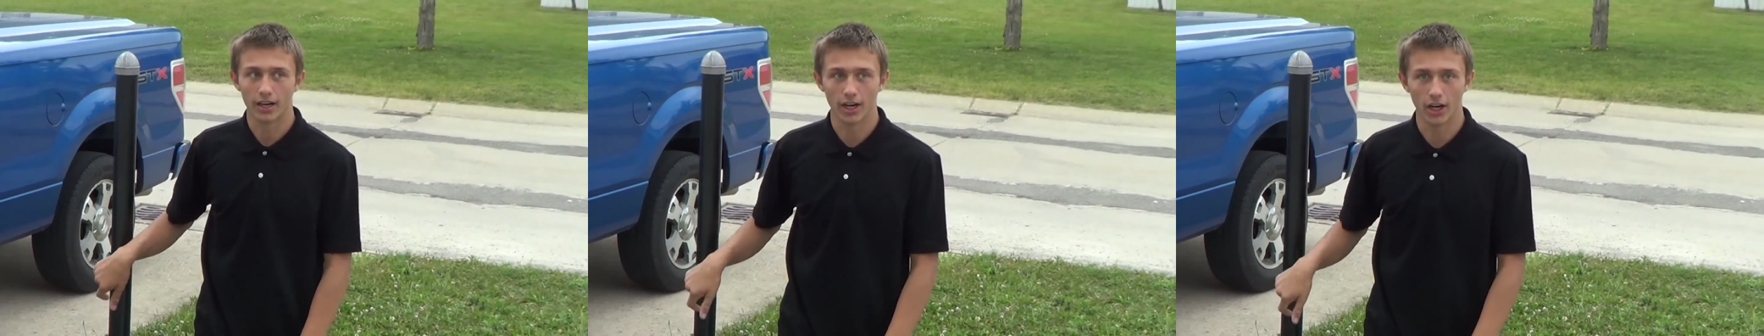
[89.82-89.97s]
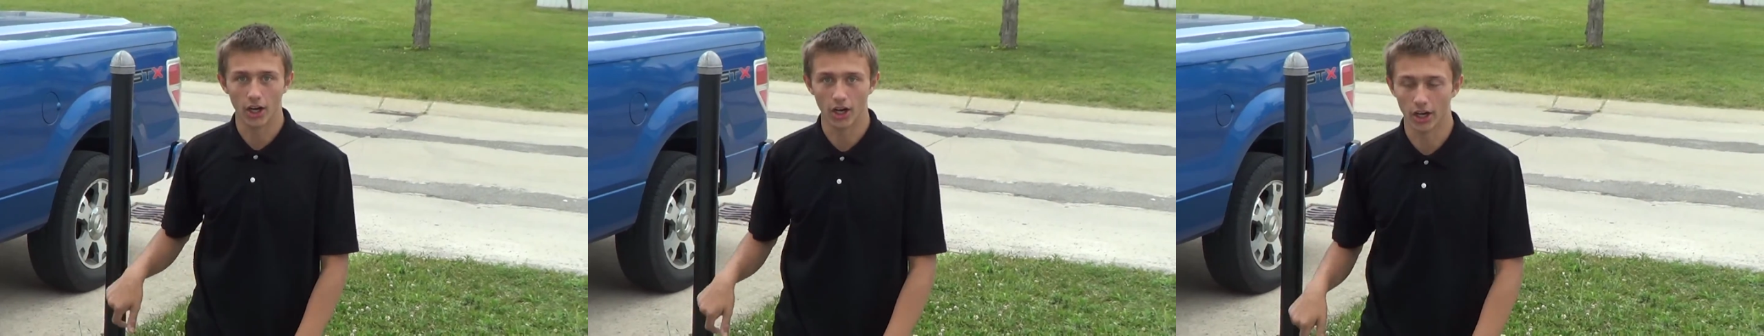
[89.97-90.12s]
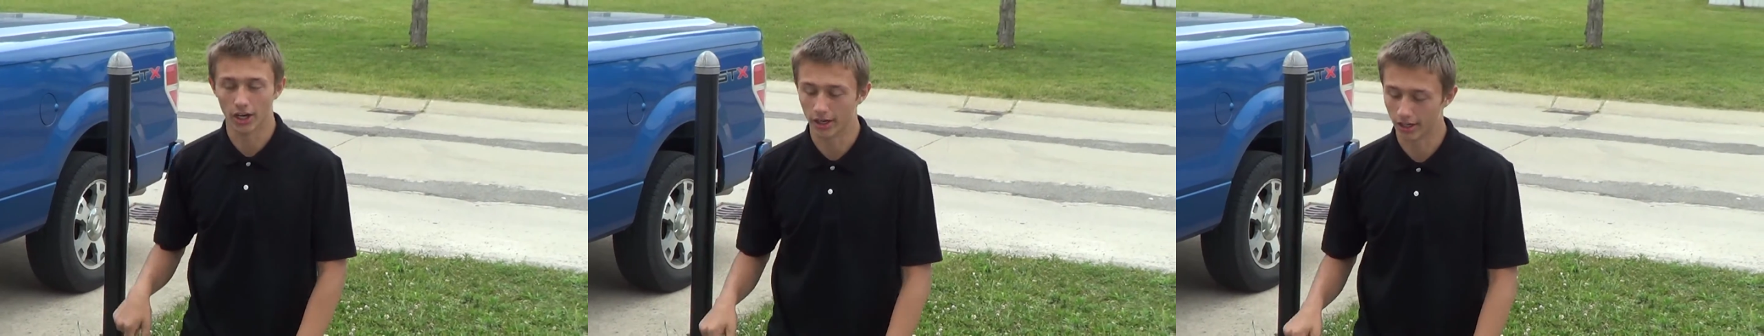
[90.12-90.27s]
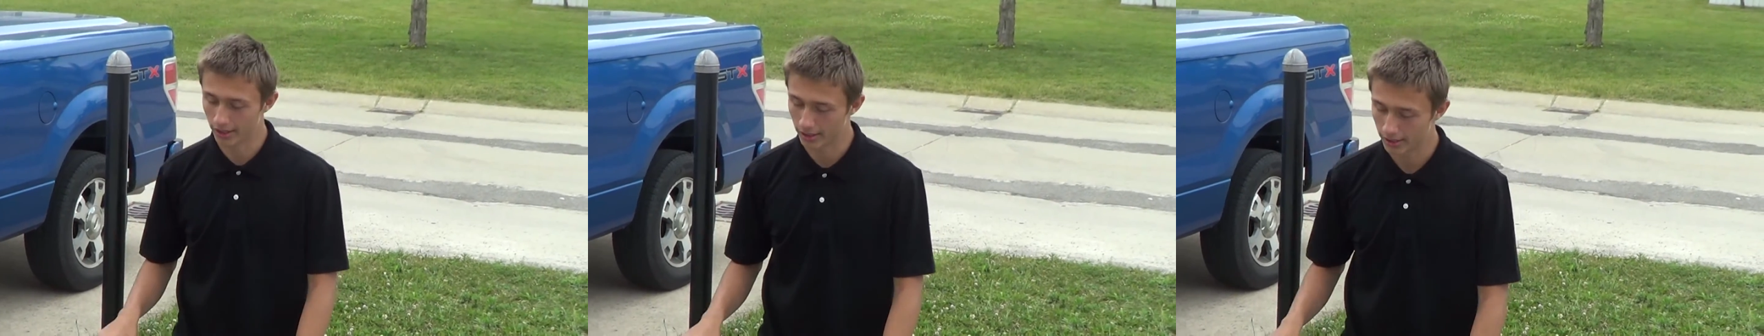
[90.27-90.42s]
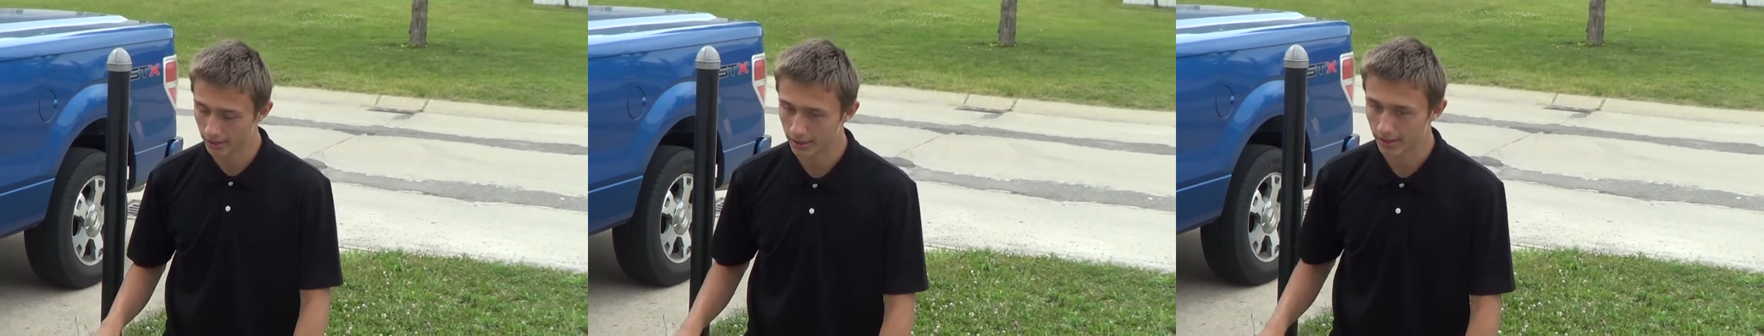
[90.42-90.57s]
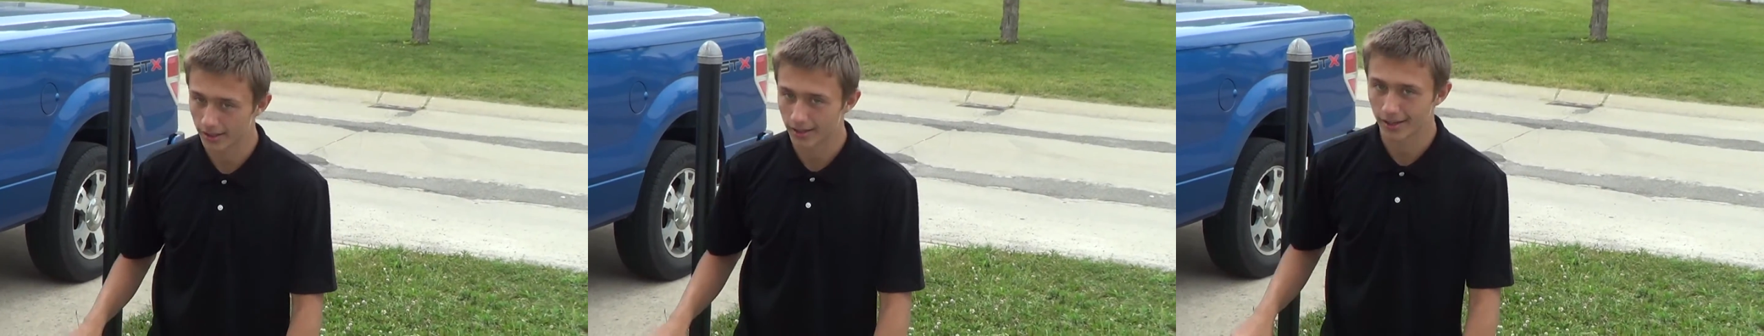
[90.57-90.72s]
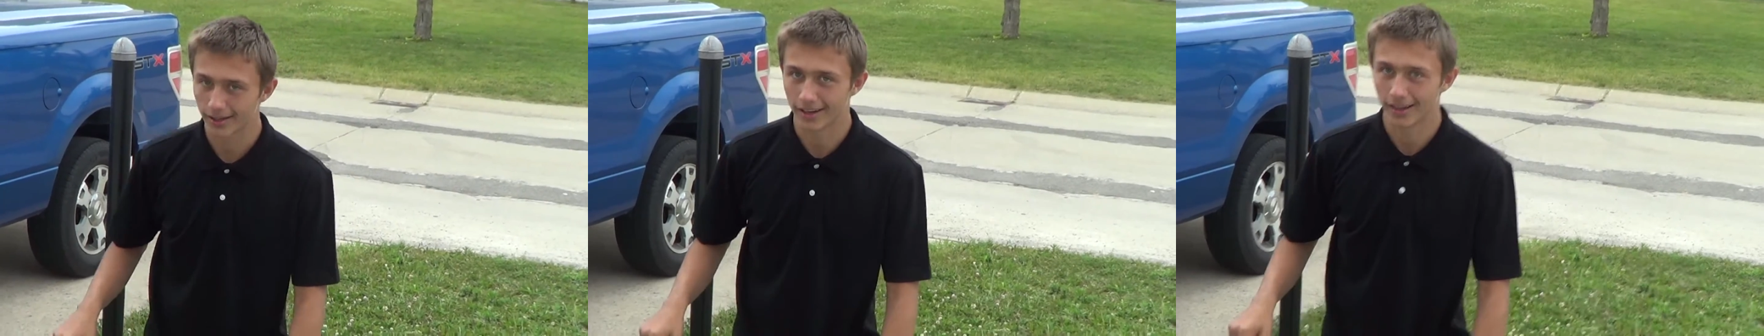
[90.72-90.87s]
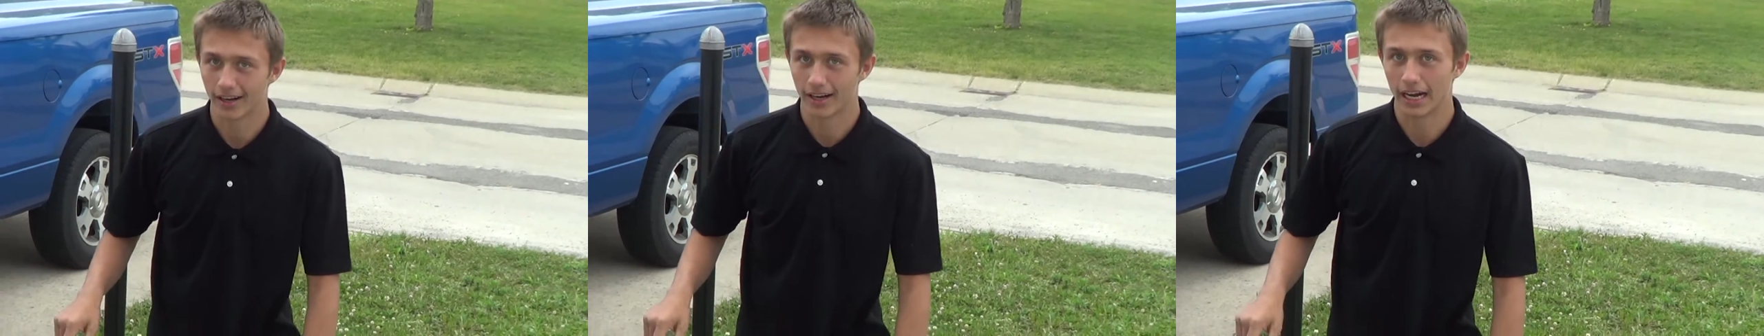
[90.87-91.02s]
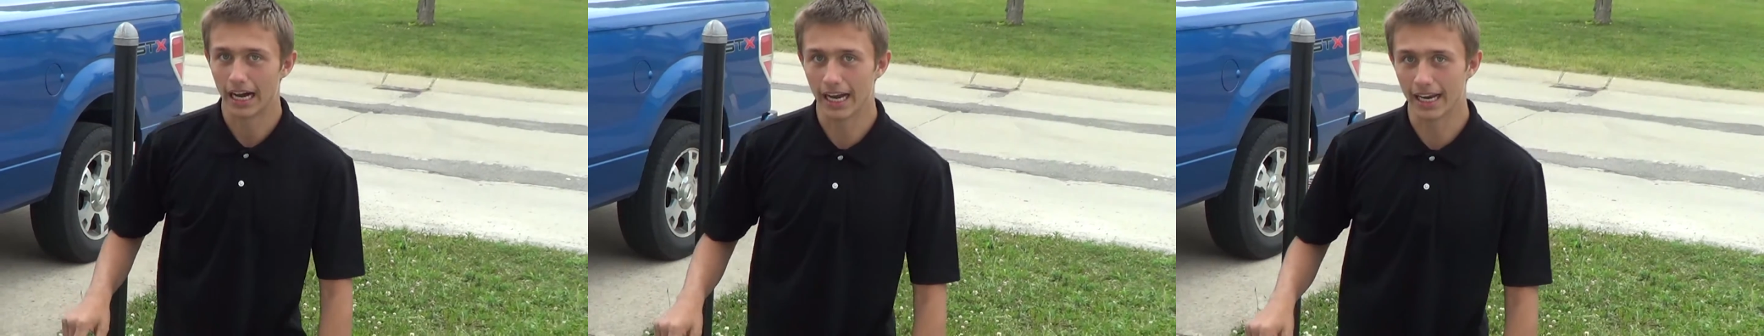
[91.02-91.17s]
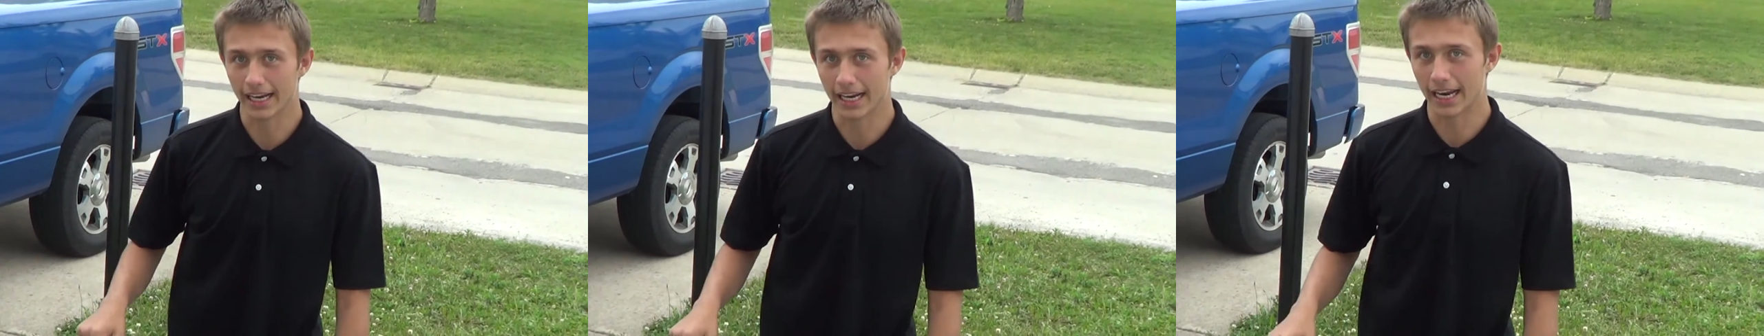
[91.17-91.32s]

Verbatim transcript: Uh, I